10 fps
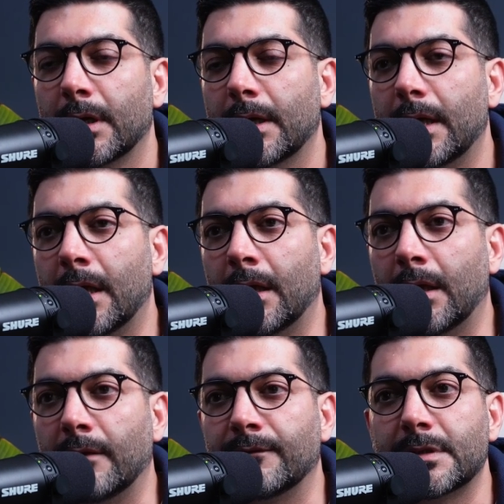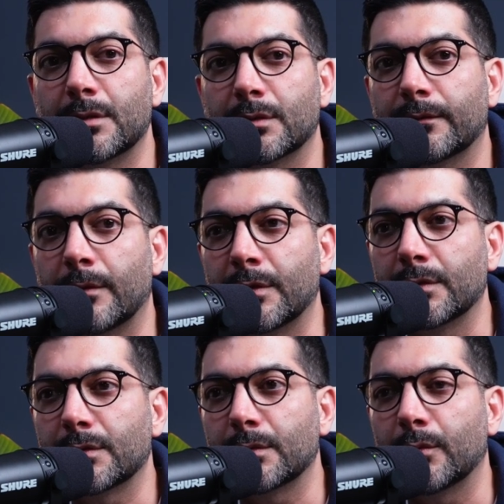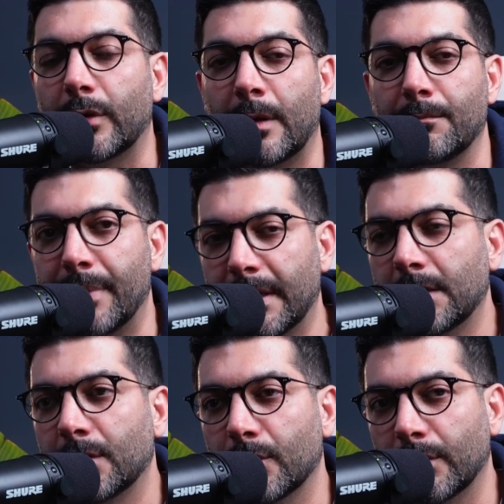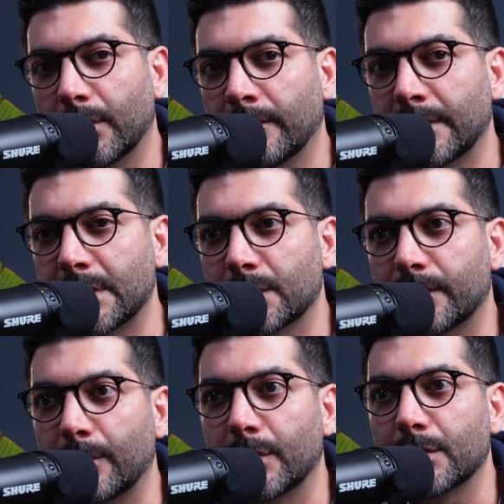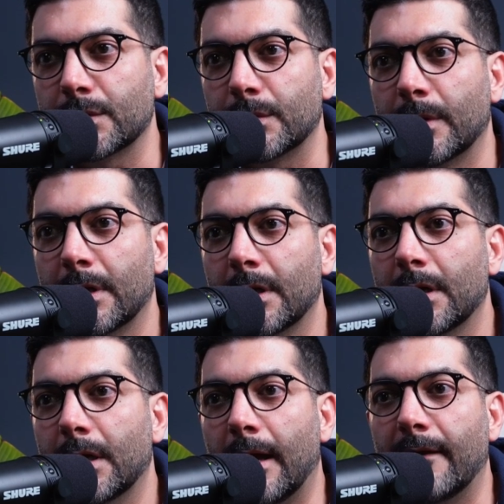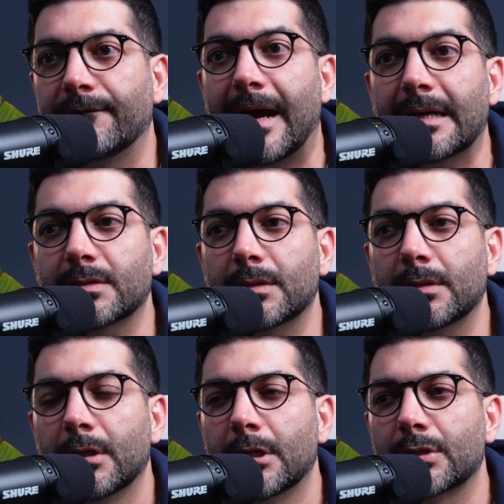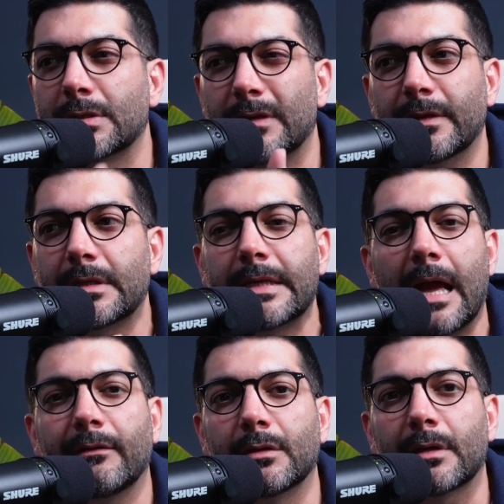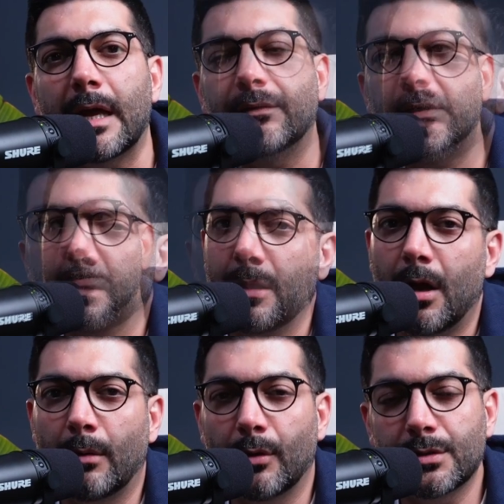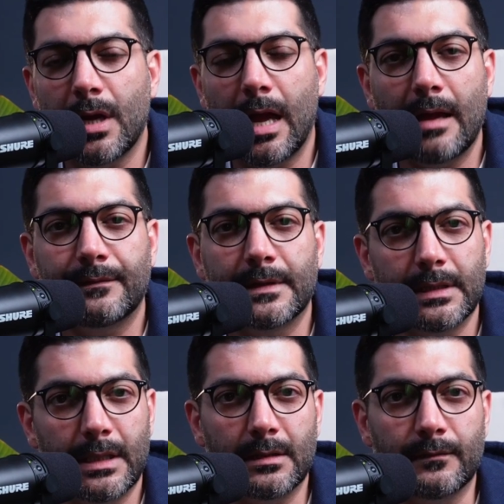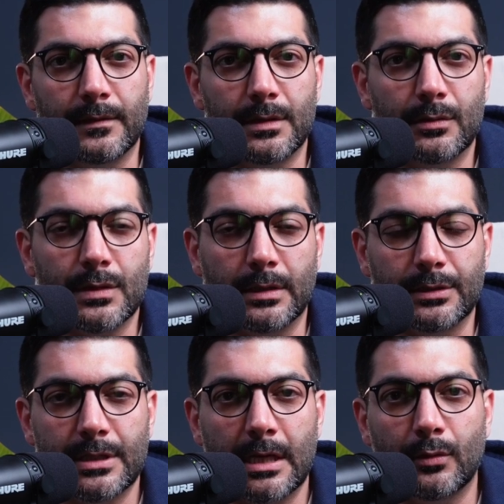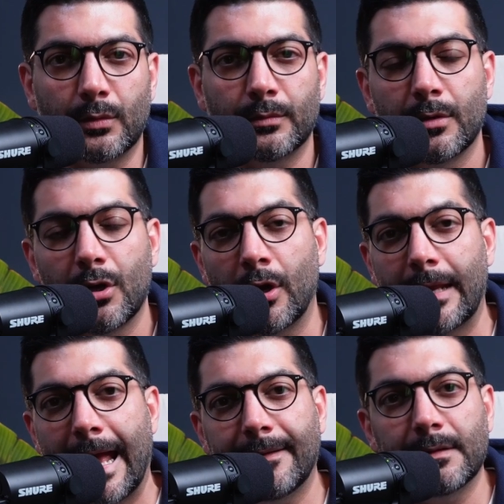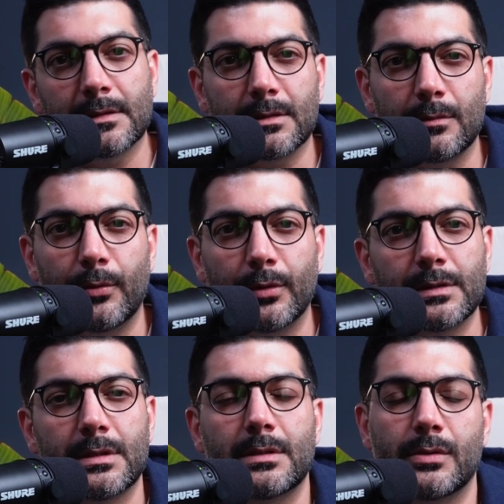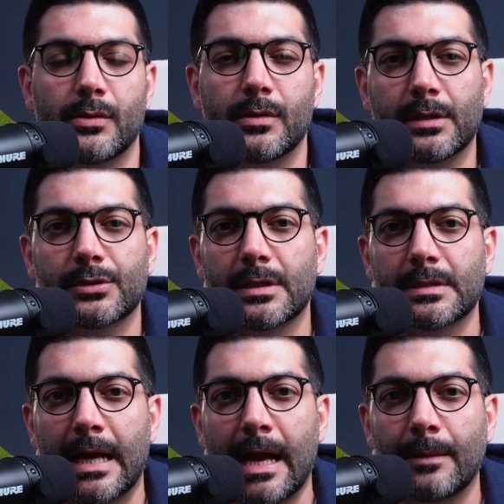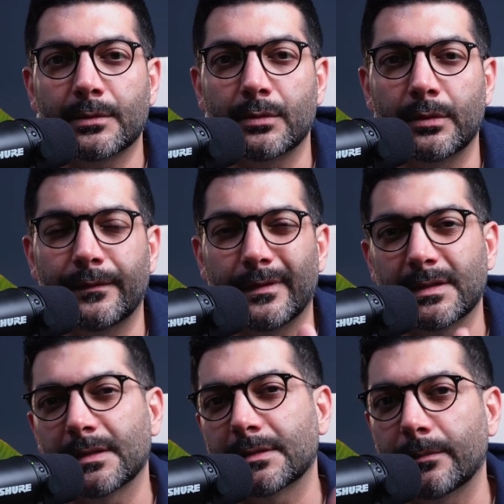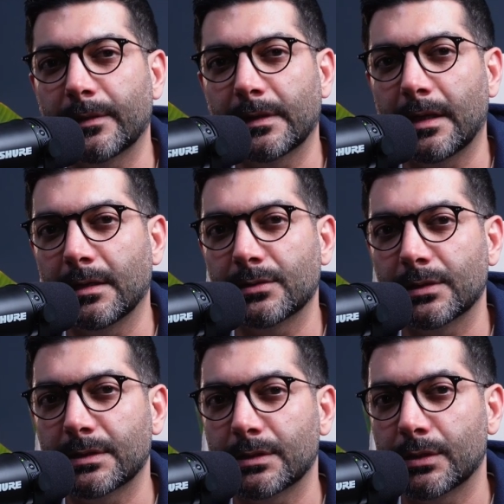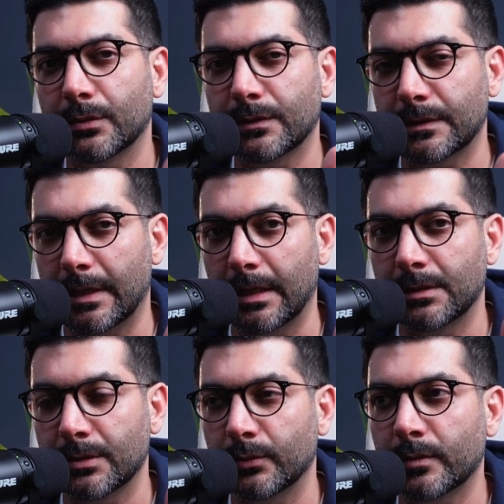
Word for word: uh, videos from YouTube or embedding your videos from YouTube uh, faster. So definitely have a look at this. I'm going to have dedicated videos on the channel on adding these components to your Next.js app. So if this is something that interests you, stay tuned.